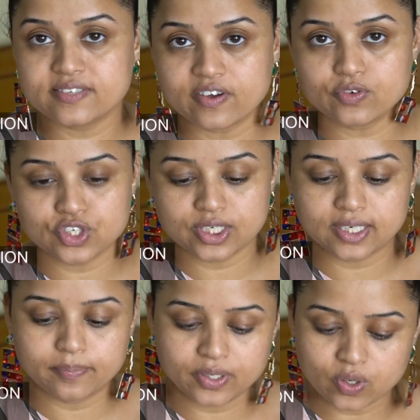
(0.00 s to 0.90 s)
I'll take
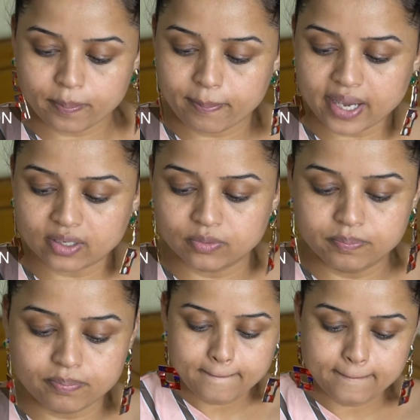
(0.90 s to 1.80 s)
this foundation a little bit
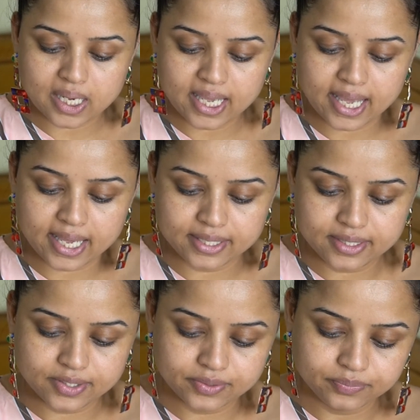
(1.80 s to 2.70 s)
back of
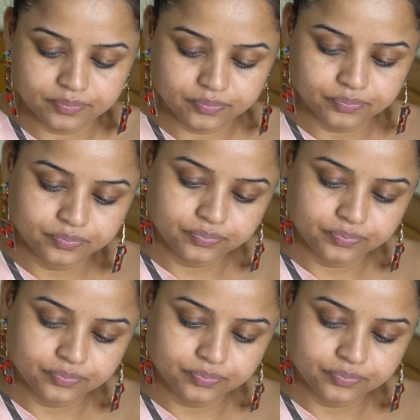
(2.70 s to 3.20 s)
my hand.